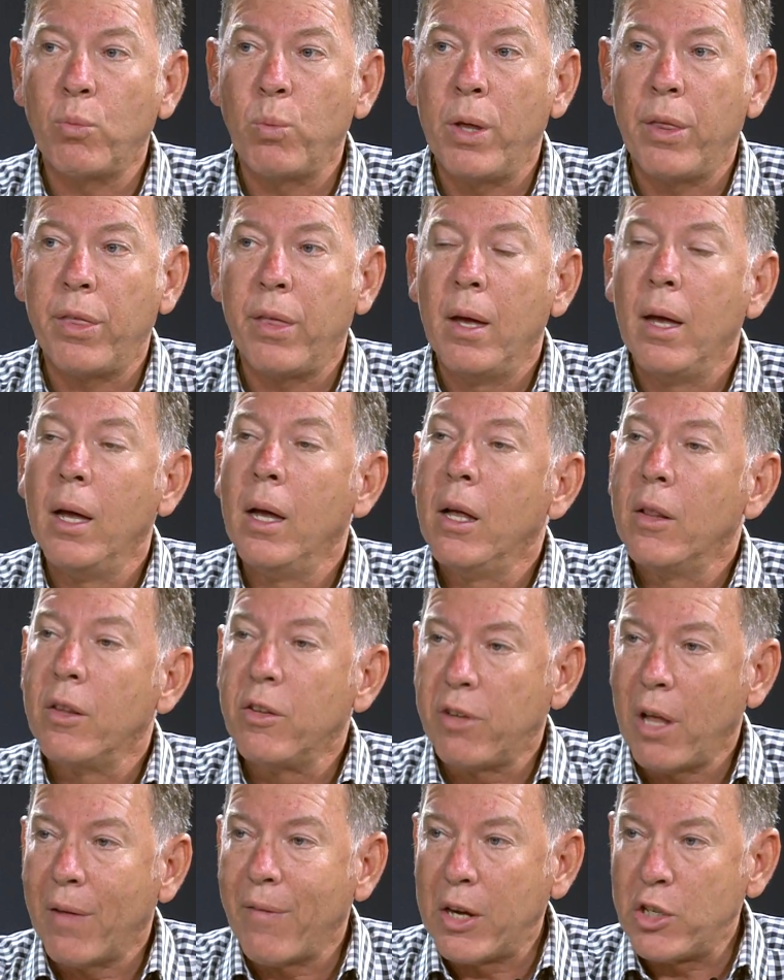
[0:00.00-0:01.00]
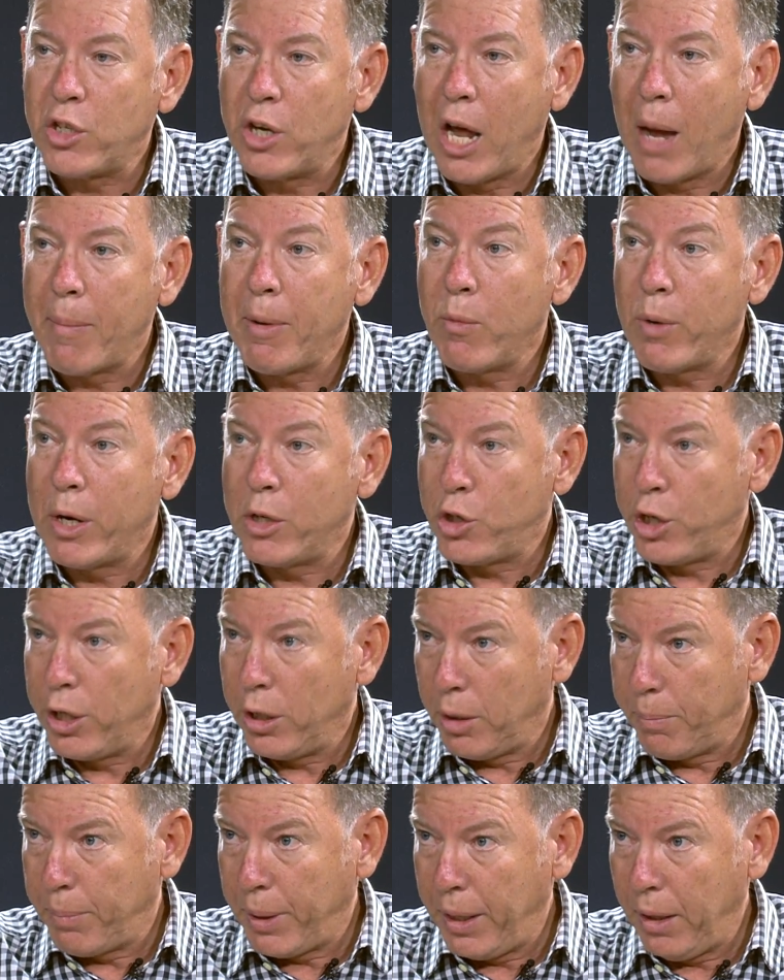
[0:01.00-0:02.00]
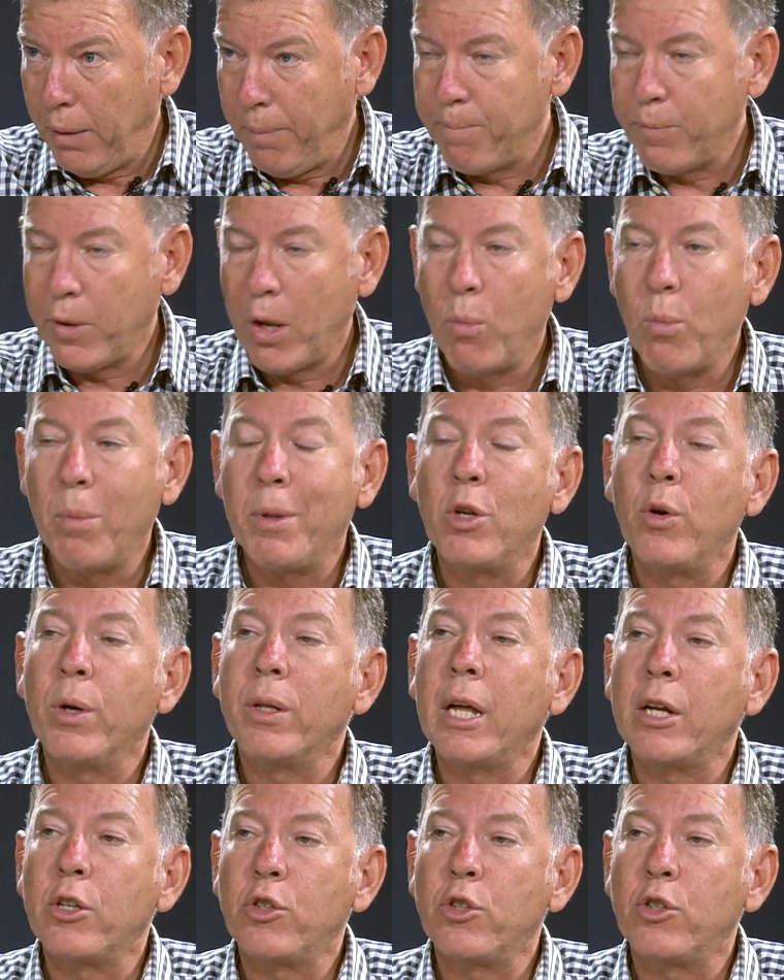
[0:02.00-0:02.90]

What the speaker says: with the Salvation Army Red Shield appeal, and we'll be doing that